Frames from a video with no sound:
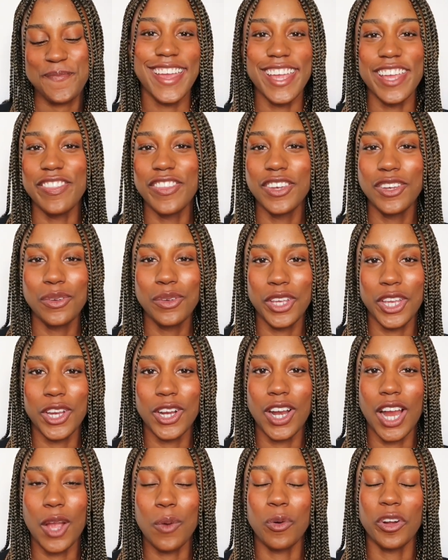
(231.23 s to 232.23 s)
In the new
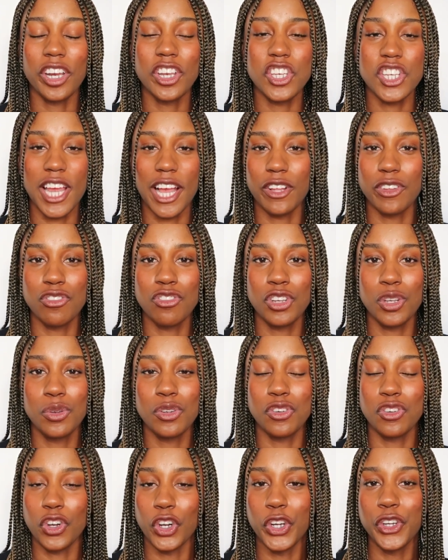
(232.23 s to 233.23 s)
year, I want to challenge you
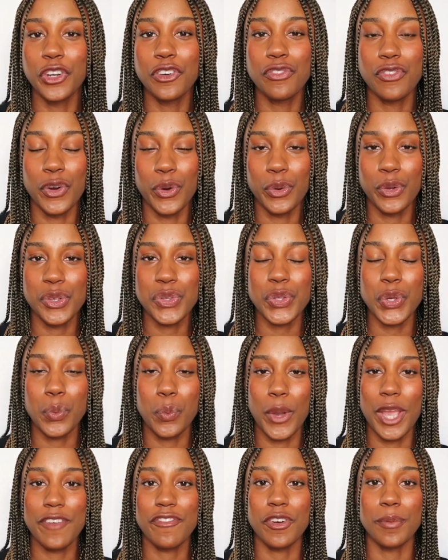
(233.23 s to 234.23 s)
to turn your focus
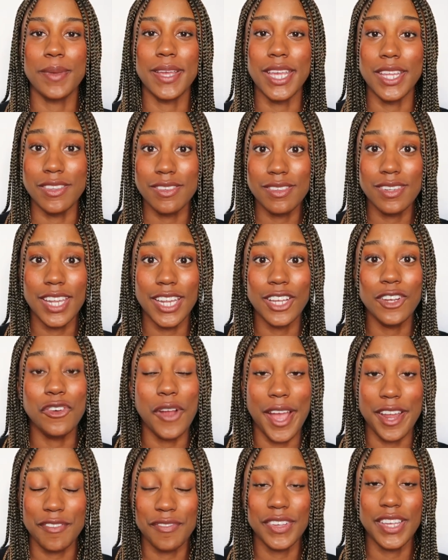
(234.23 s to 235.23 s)
away from instant
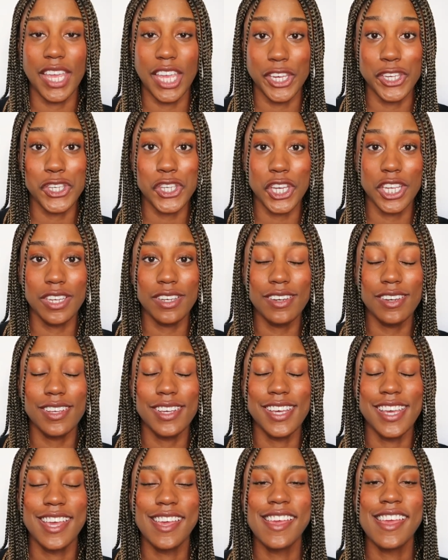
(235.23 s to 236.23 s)
gratification
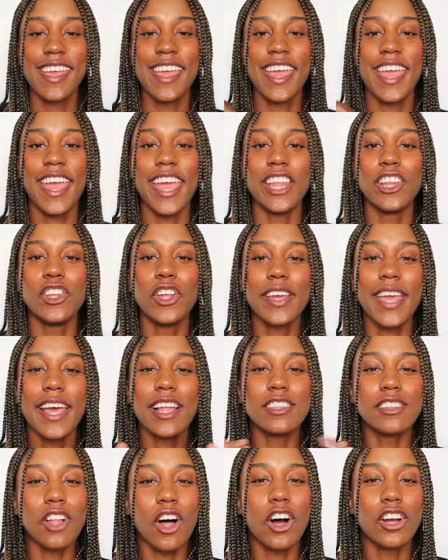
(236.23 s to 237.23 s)
and look
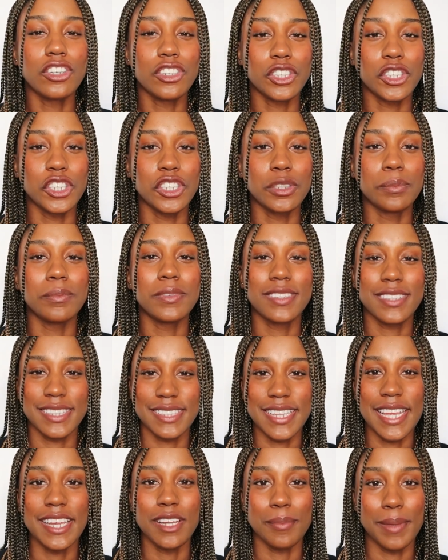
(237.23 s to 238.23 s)
at long-term
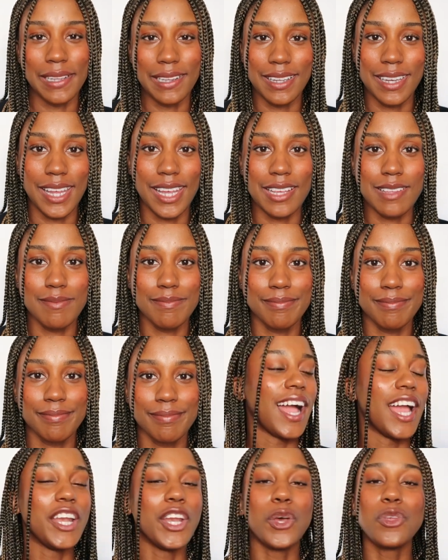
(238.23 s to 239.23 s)
sustainability.
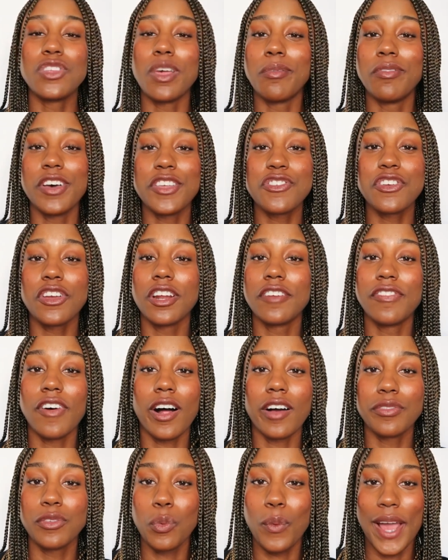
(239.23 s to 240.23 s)
I know some of us are going to
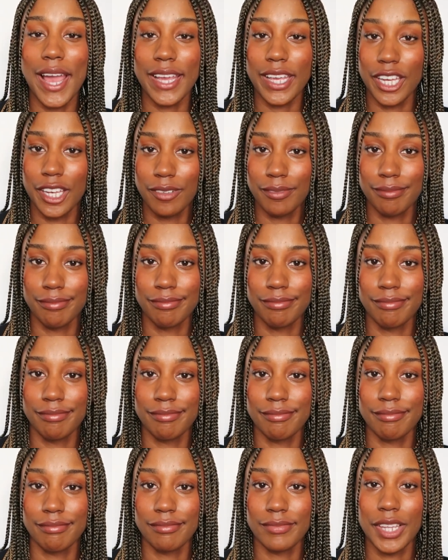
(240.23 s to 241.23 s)
fall off the wagon,
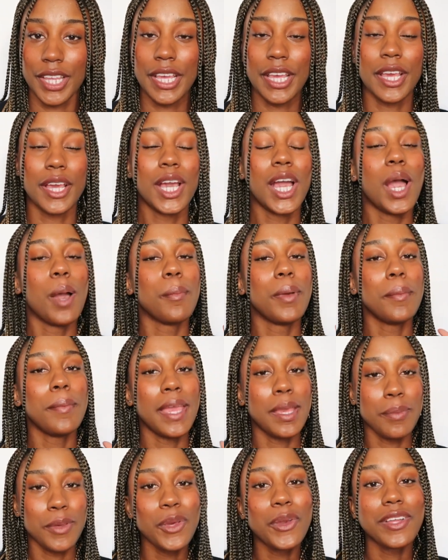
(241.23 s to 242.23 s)
but
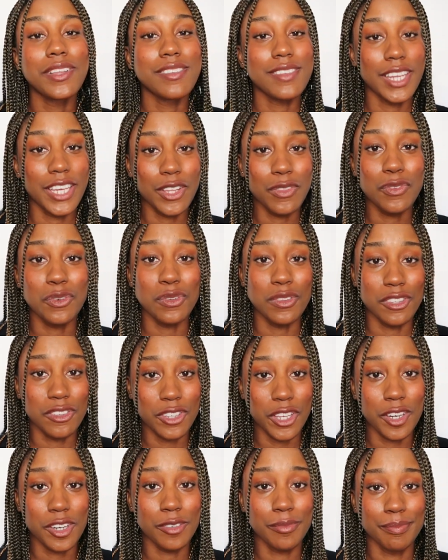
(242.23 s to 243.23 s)
maybe you can stick it through
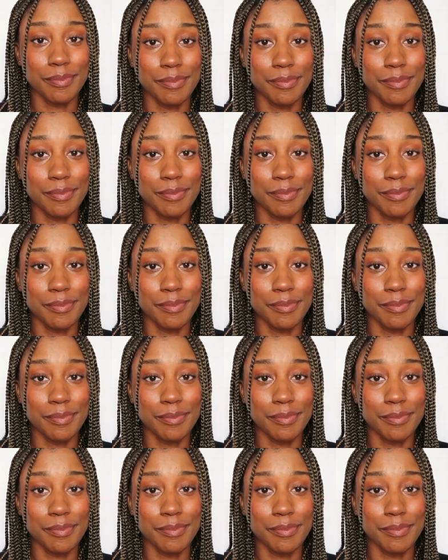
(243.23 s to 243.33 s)
this year.